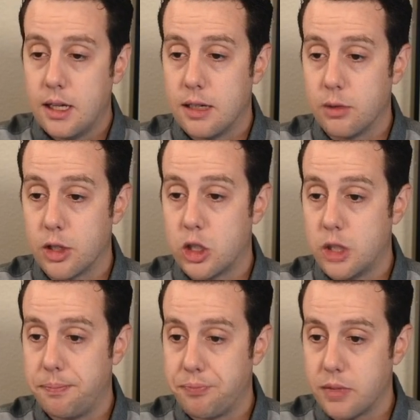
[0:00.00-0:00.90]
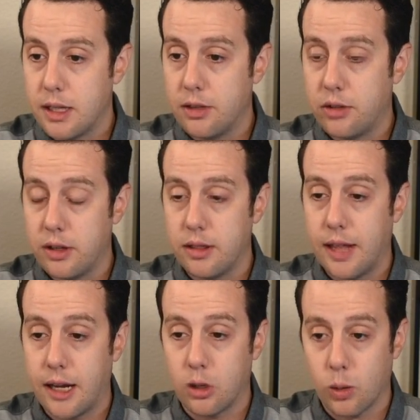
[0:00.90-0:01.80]
which isn't
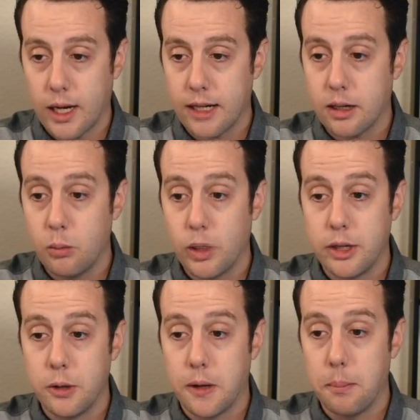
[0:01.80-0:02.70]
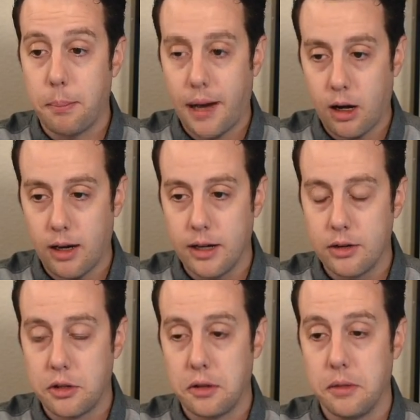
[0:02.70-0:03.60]
that great when you compare
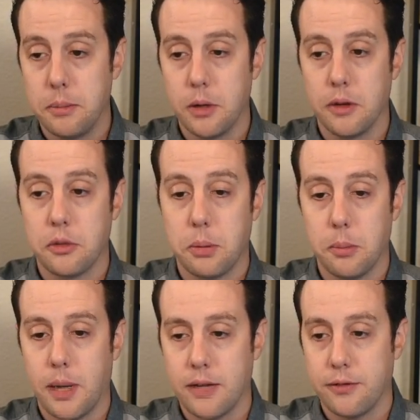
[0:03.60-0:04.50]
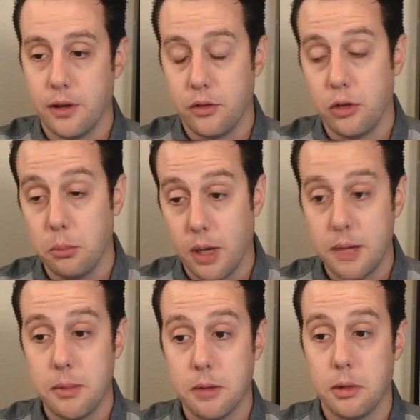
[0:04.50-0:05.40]
it to the municipal bond funds. You
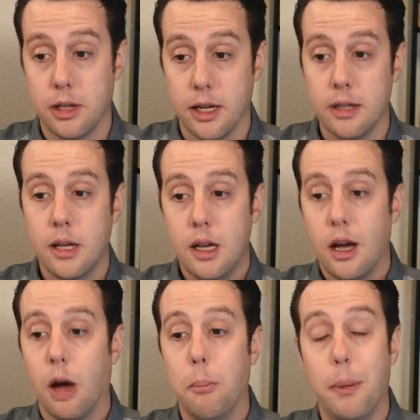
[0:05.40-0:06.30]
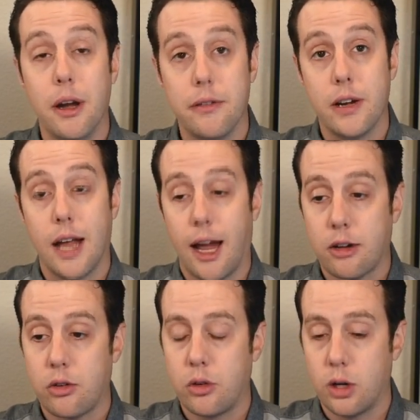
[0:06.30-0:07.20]
might be able to get a bit of an
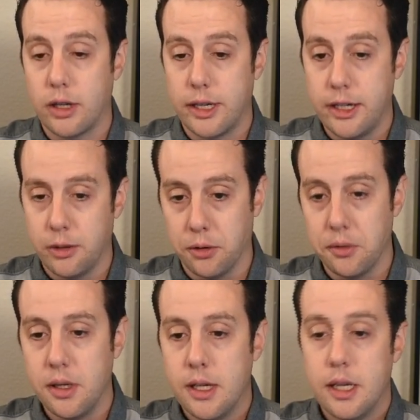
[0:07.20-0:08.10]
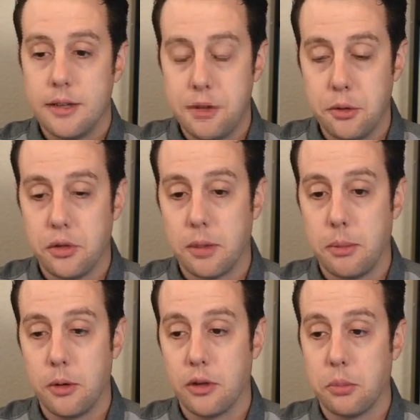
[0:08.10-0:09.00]
extra yield using
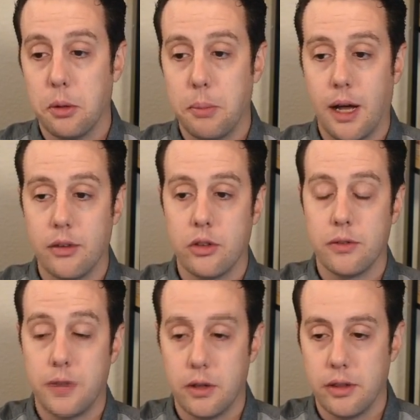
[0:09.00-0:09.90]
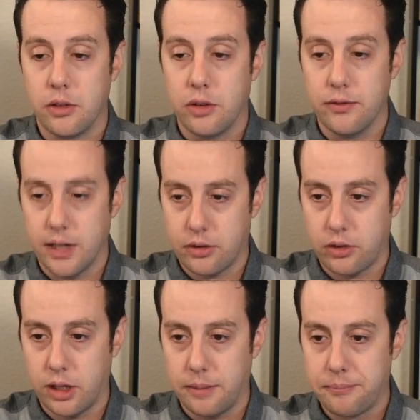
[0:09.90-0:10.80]
municipal bonds if you're this
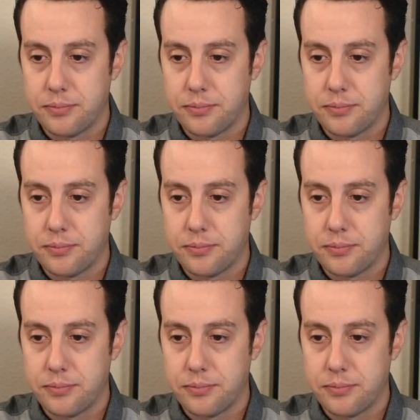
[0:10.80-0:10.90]
investor.